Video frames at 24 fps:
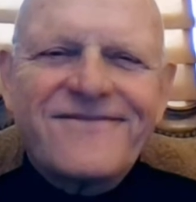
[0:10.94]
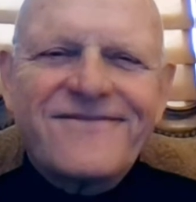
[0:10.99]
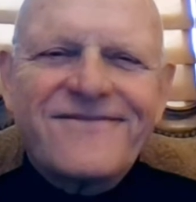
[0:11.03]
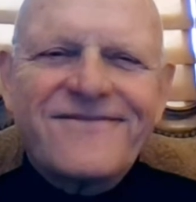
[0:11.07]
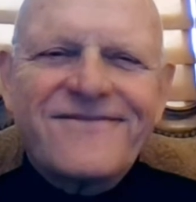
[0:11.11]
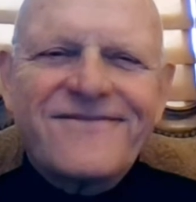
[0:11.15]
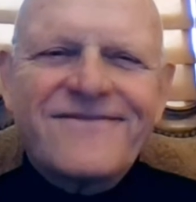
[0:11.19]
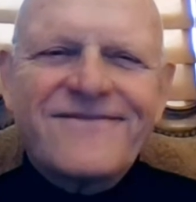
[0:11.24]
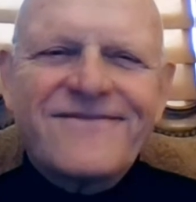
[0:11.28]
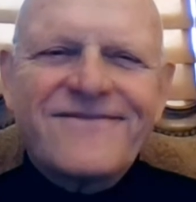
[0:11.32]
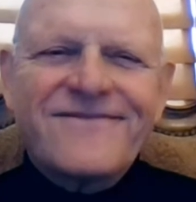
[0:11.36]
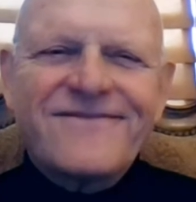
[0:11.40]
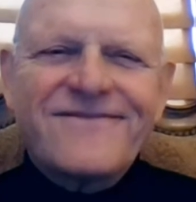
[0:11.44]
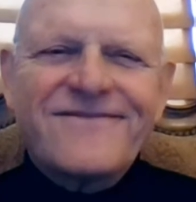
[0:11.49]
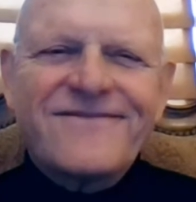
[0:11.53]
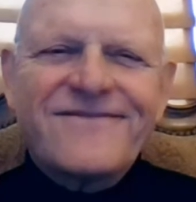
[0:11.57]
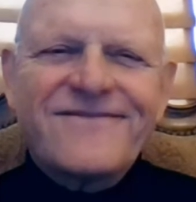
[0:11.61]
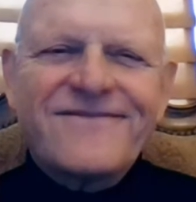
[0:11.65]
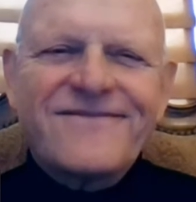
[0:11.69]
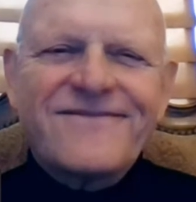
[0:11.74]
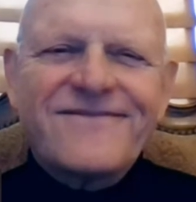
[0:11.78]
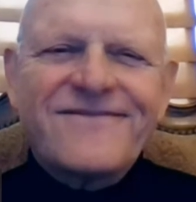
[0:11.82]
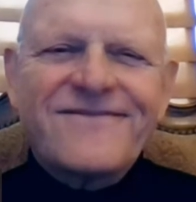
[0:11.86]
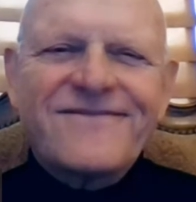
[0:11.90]

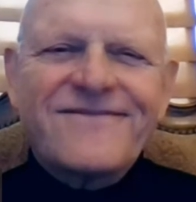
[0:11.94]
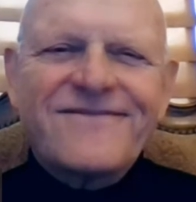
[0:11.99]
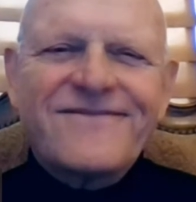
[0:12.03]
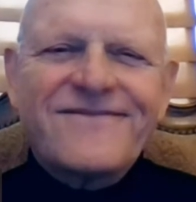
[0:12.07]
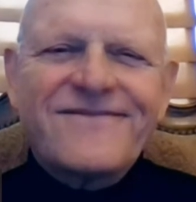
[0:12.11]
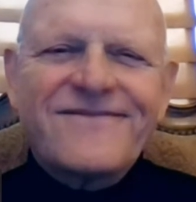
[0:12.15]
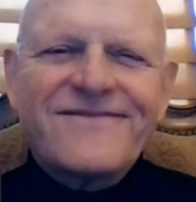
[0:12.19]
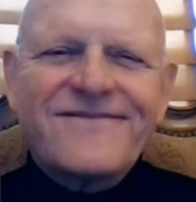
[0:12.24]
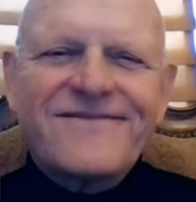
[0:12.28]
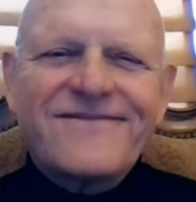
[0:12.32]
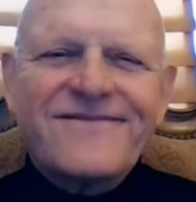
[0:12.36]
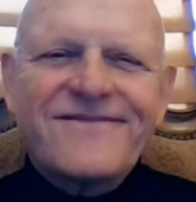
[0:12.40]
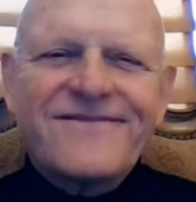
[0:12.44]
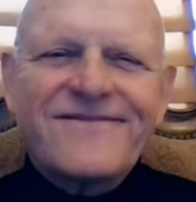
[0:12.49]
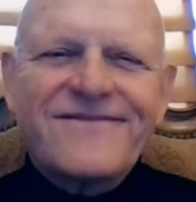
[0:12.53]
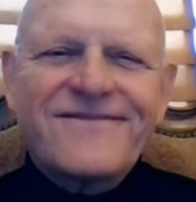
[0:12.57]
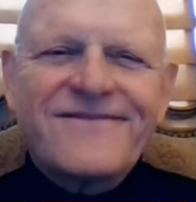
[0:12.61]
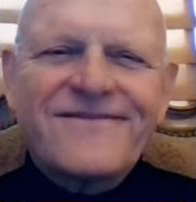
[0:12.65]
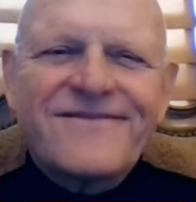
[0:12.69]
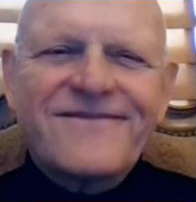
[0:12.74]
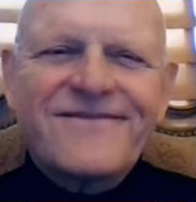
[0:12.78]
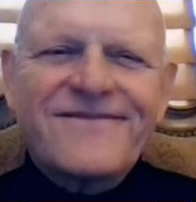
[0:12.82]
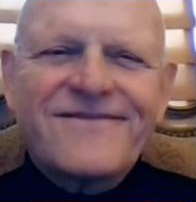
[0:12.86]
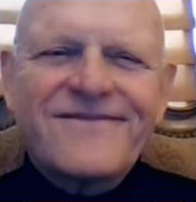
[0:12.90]

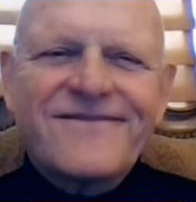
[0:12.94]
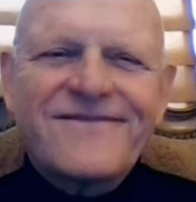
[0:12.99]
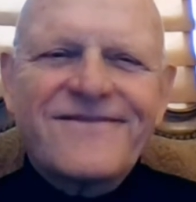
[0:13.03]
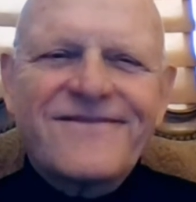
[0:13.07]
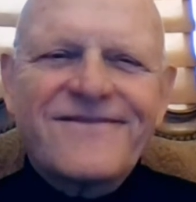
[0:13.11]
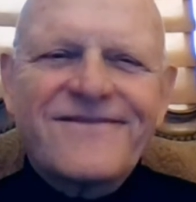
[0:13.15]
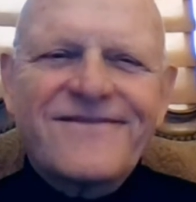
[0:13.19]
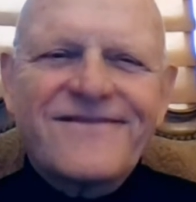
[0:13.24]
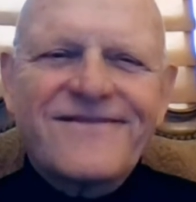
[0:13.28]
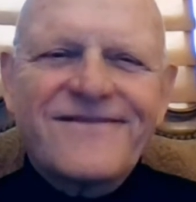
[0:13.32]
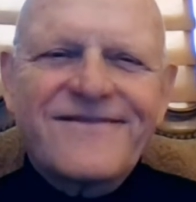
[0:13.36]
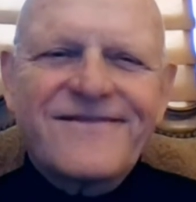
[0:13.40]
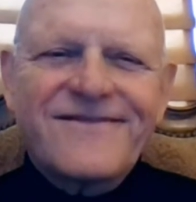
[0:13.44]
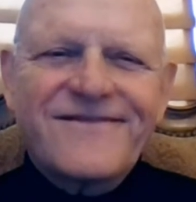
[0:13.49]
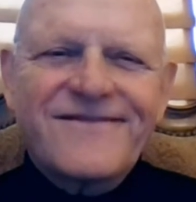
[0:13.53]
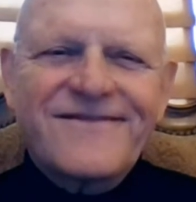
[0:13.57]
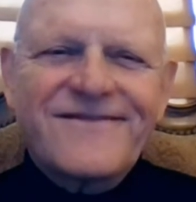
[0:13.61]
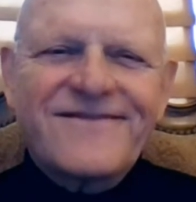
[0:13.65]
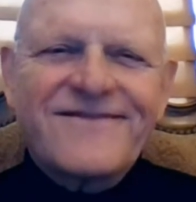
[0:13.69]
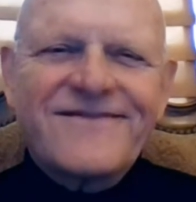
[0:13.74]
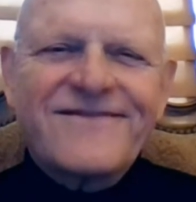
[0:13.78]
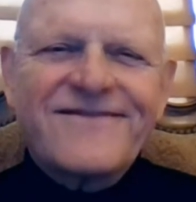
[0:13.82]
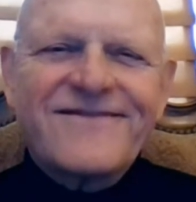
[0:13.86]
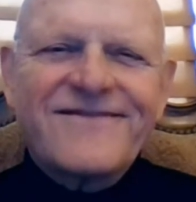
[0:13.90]

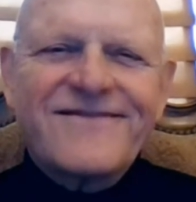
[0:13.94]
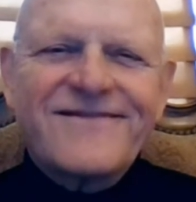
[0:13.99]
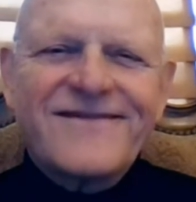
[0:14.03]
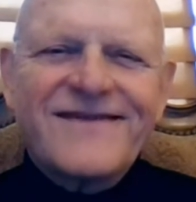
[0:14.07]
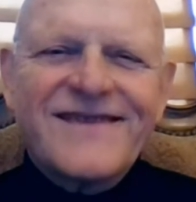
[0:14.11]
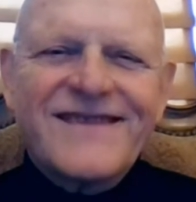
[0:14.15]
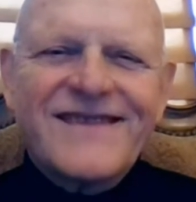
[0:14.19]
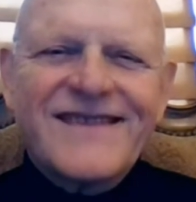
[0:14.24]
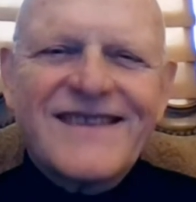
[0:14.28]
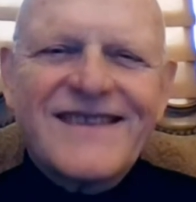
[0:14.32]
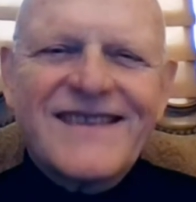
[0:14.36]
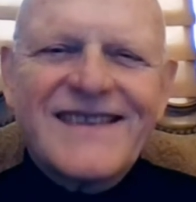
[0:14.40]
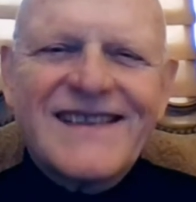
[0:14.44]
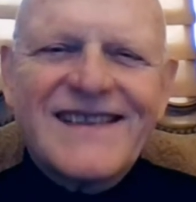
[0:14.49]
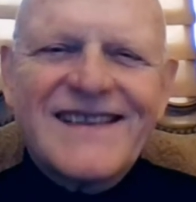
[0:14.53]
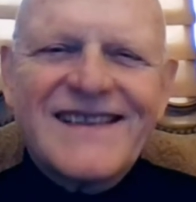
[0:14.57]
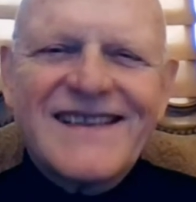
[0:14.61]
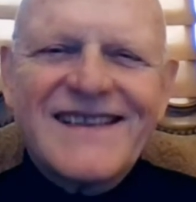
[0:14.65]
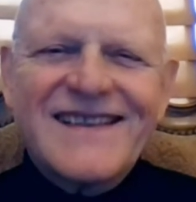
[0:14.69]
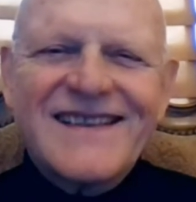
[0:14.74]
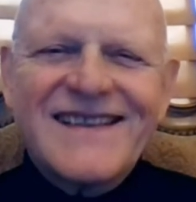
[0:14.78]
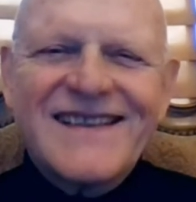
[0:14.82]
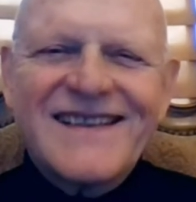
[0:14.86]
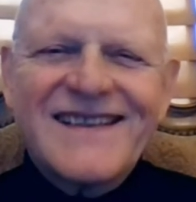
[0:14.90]

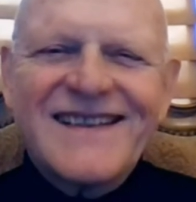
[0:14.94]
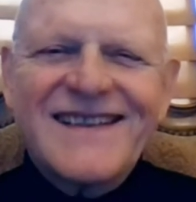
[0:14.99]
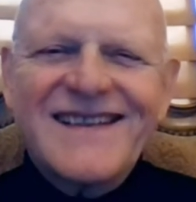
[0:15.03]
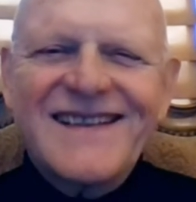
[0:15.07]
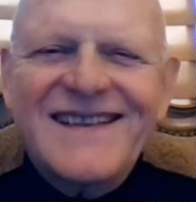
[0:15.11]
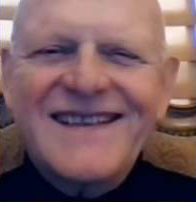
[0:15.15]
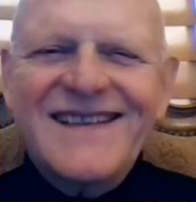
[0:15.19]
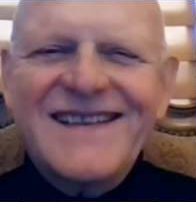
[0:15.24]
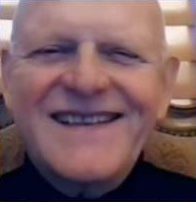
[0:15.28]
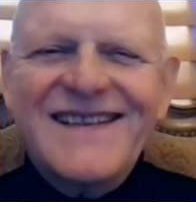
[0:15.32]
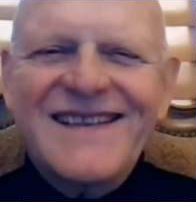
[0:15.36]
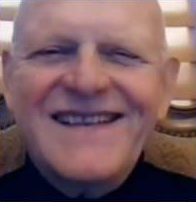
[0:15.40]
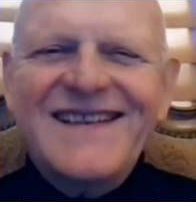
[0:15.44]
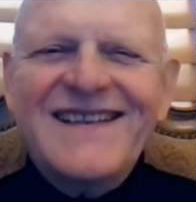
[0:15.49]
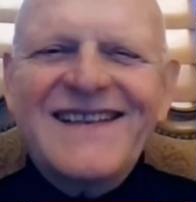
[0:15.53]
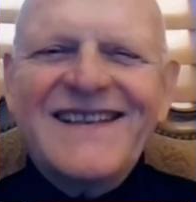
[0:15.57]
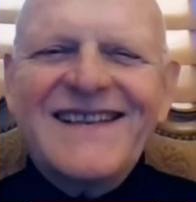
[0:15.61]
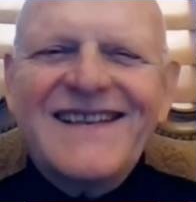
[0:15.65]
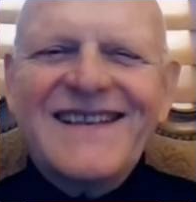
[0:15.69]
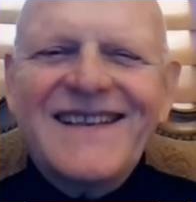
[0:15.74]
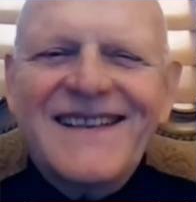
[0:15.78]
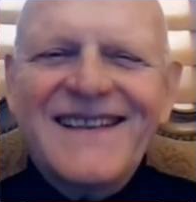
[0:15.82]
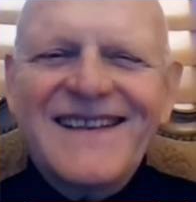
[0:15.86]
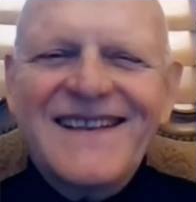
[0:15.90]

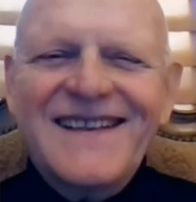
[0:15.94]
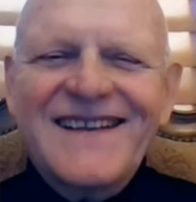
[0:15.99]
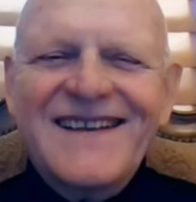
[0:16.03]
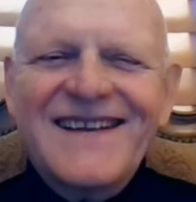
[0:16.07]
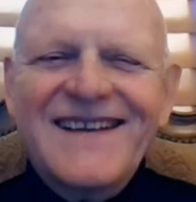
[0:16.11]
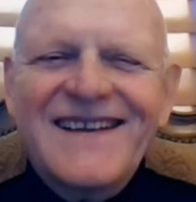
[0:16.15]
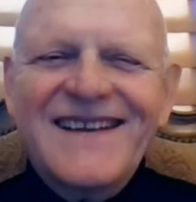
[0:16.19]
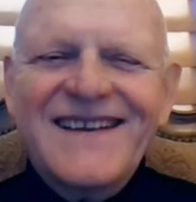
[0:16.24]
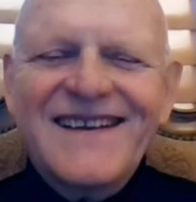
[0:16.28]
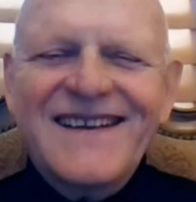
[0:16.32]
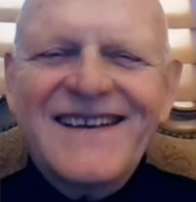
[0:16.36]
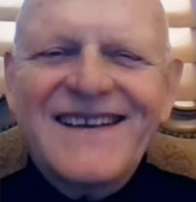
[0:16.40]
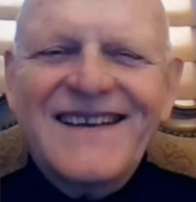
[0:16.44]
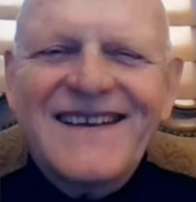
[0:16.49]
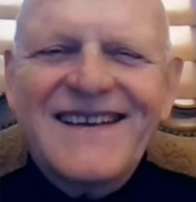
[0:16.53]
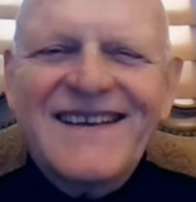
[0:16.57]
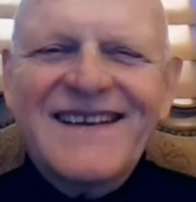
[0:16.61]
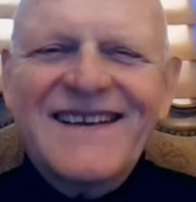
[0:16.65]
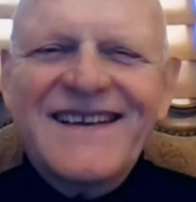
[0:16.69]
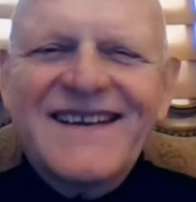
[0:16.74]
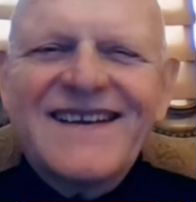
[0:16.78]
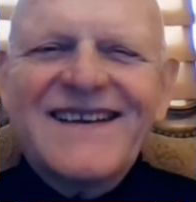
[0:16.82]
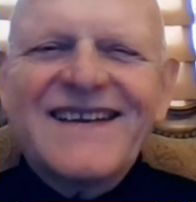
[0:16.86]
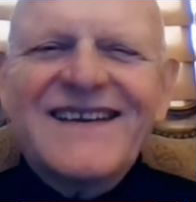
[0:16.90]

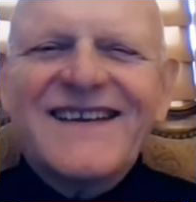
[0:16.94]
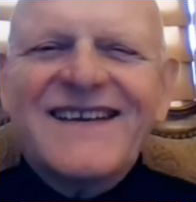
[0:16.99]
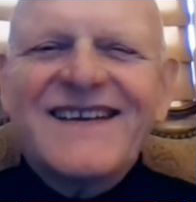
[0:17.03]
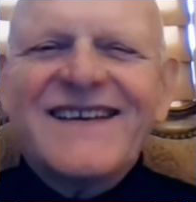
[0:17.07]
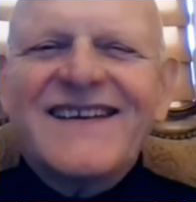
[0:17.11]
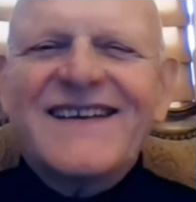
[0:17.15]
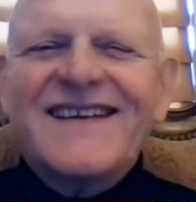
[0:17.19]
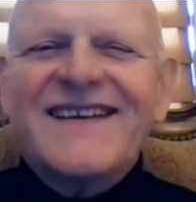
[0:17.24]
This person isn't speaking.